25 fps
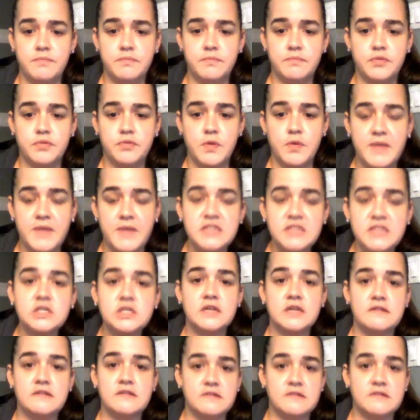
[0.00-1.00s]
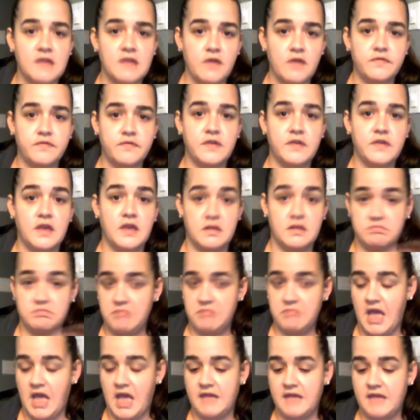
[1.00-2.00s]
Probation itself,
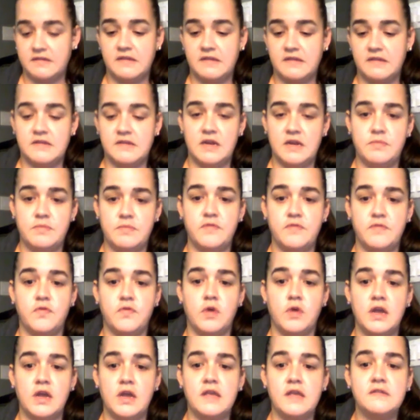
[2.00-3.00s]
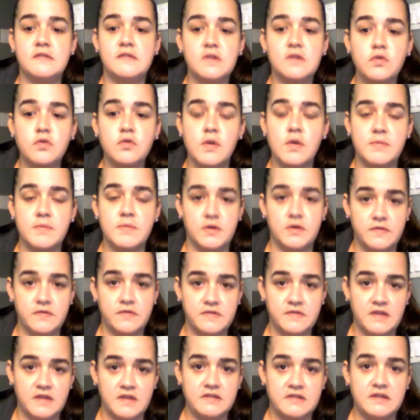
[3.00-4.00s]
as I stated before, is a criminal
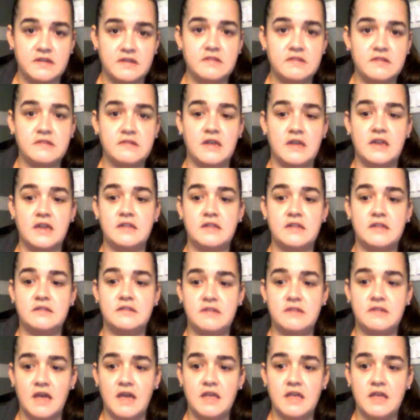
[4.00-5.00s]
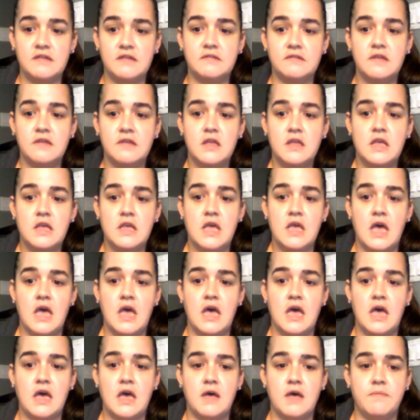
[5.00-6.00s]
sentence, and it does
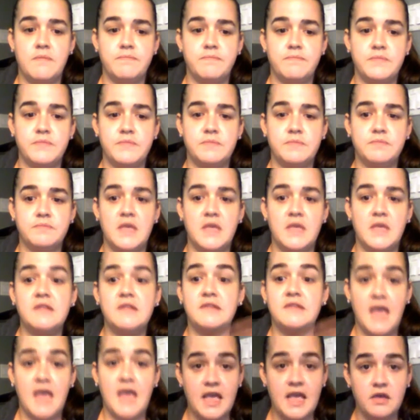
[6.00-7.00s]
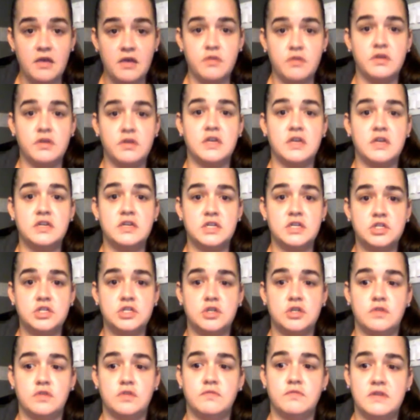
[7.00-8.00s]
entail the
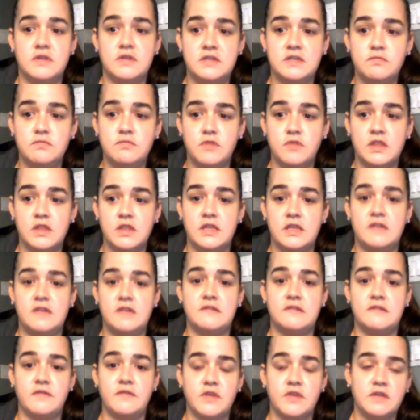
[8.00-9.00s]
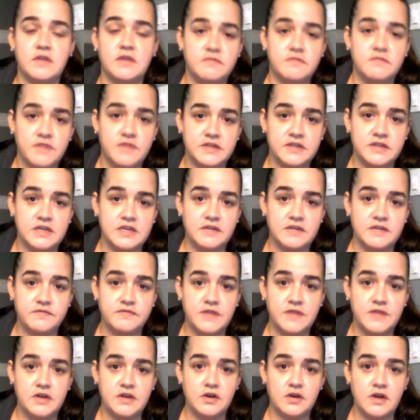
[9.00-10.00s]
conditional release of a convicted
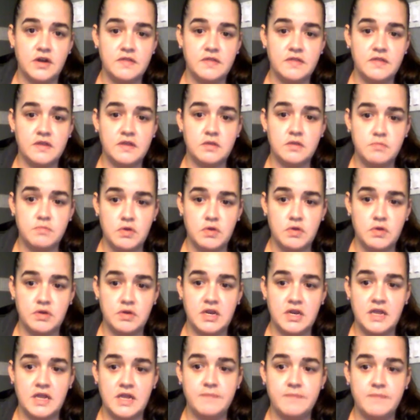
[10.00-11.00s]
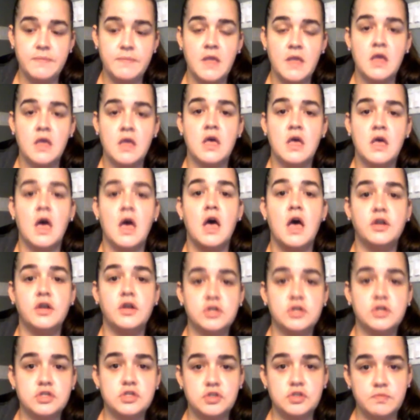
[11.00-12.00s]
offender in the community
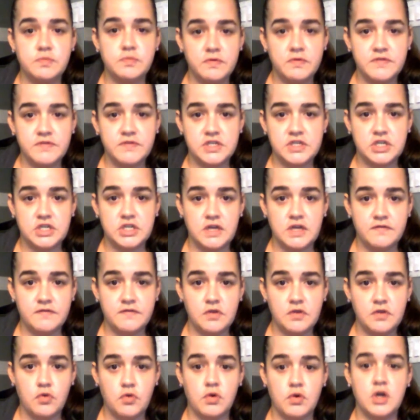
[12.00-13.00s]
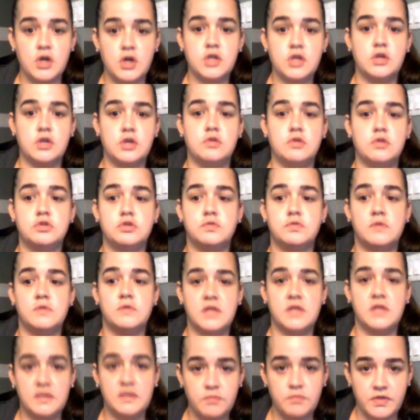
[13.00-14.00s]
under supervision of the court,
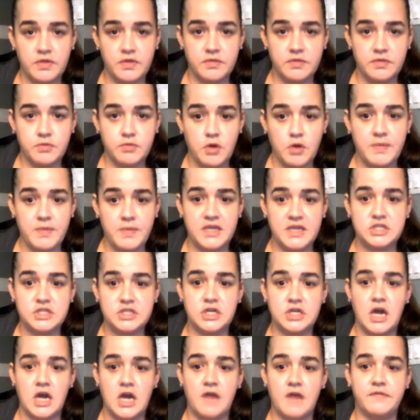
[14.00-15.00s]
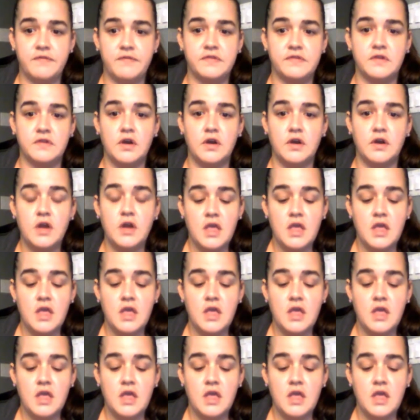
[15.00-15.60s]
usually with a probation officer,